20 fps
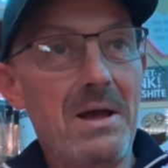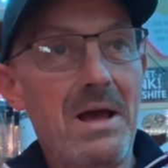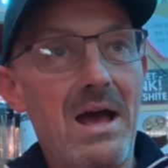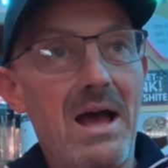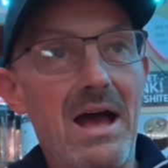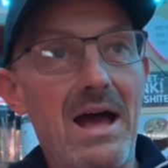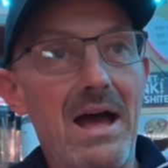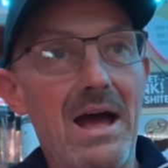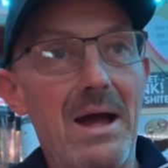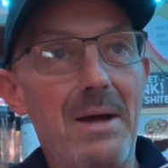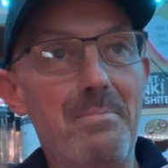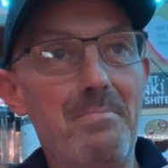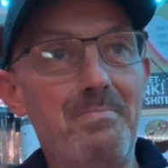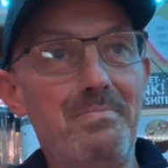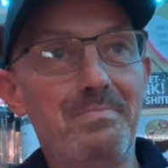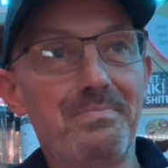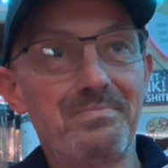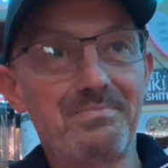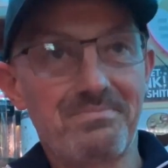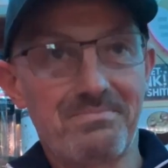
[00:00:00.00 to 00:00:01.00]

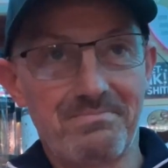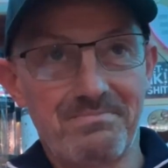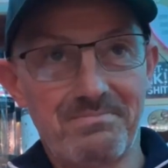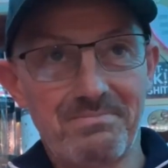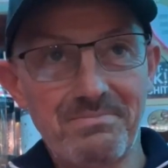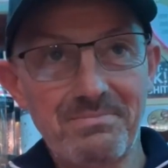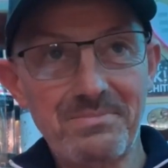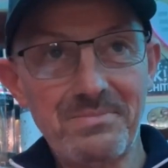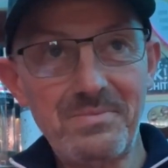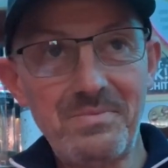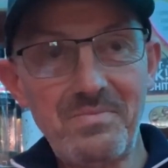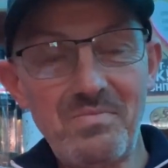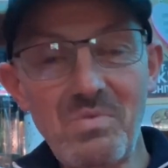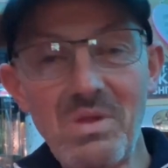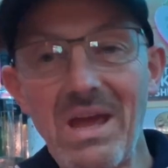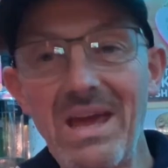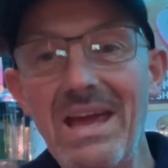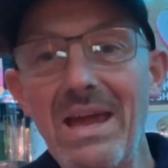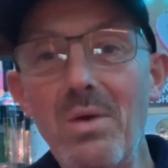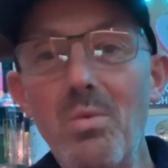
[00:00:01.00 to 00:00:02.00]

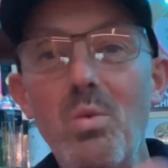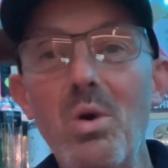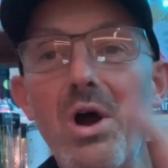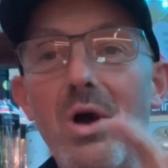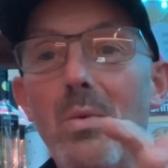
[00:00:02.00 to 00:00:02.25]
it worked